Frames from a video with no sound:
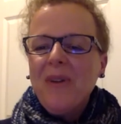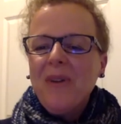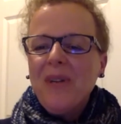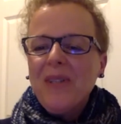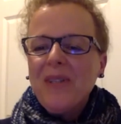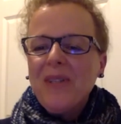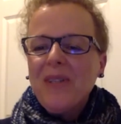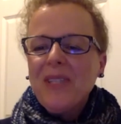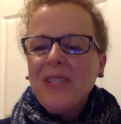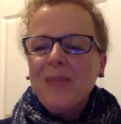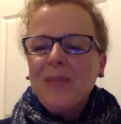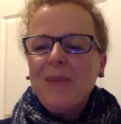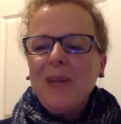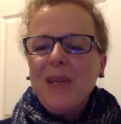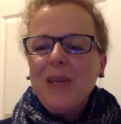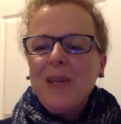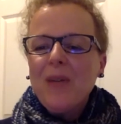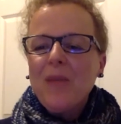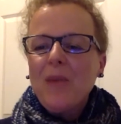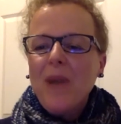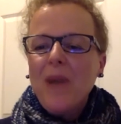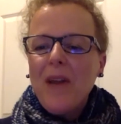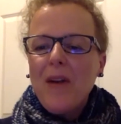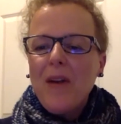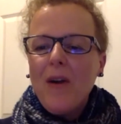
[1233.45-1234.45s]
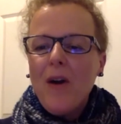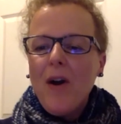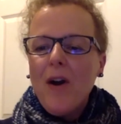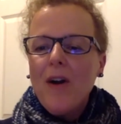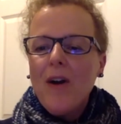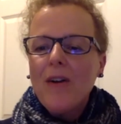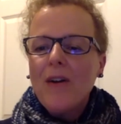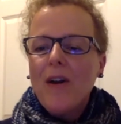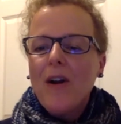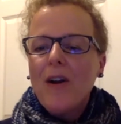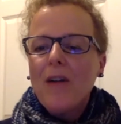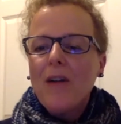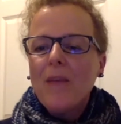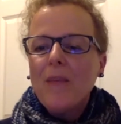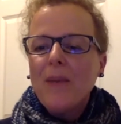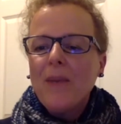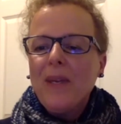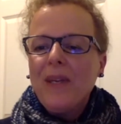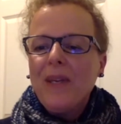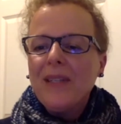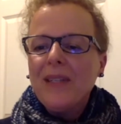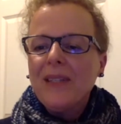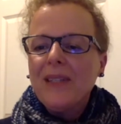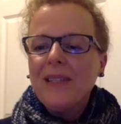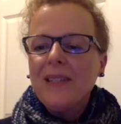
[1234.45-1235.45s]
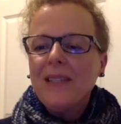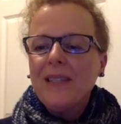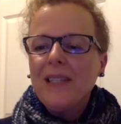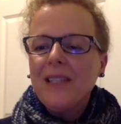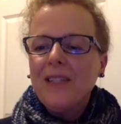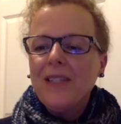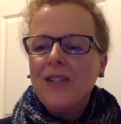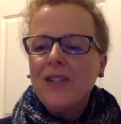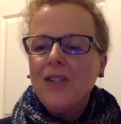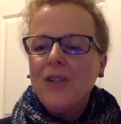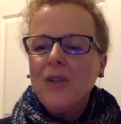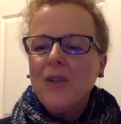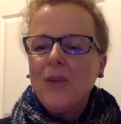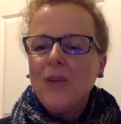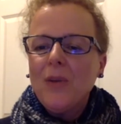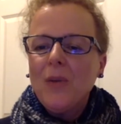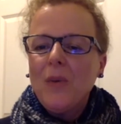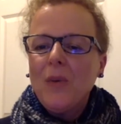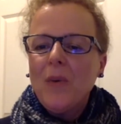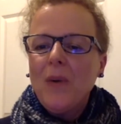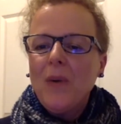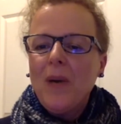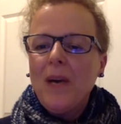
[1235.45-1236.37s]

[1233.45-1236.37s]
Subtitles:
also explain the Red Heart art piece? Did you